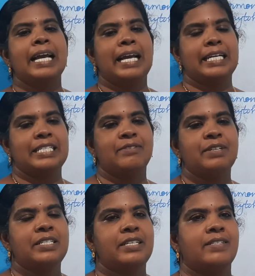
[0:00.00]

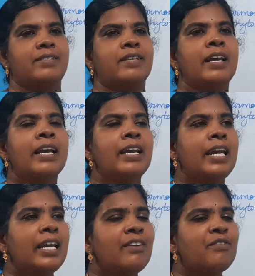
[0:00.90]
activities.
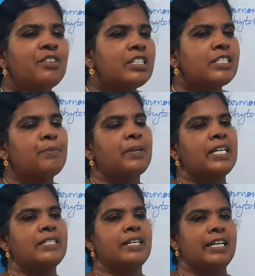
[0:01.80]
In
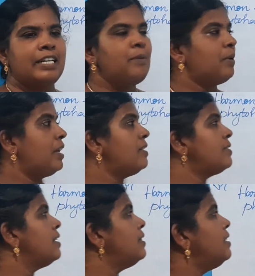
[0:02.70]
vertebrate
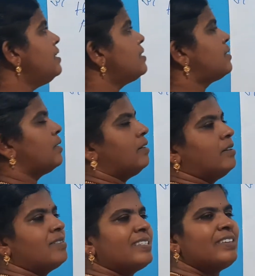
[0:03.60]
animals, these
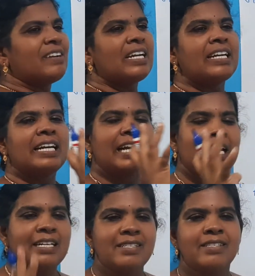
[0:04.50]
several
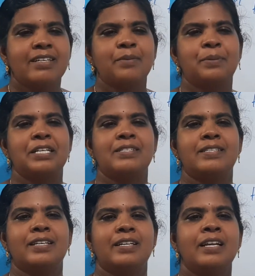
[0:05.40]
glands are
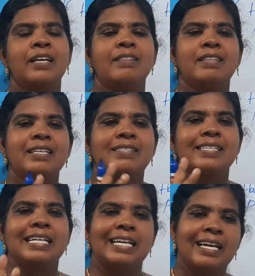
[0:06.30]
present.
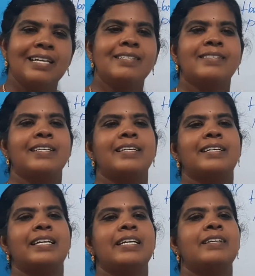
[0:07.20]
These glands
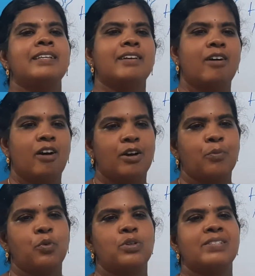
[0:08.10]
secrete
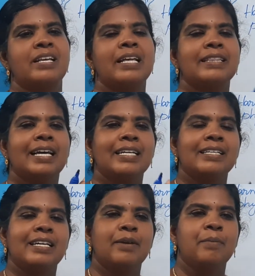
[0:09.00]
hormones.
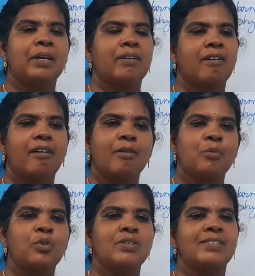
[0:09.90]
That
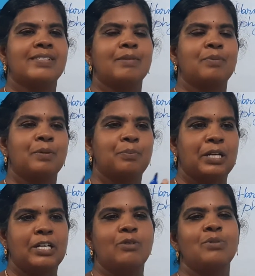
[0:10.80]
hormones
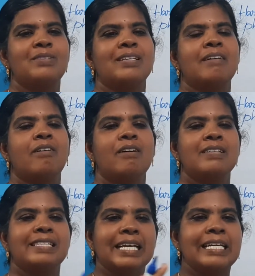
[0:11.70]
produce or
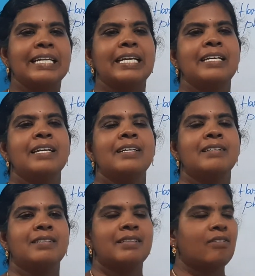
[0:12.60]
secrete
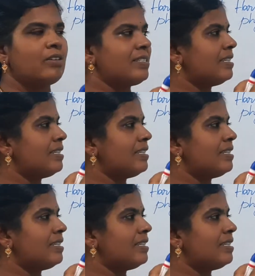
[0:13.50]
or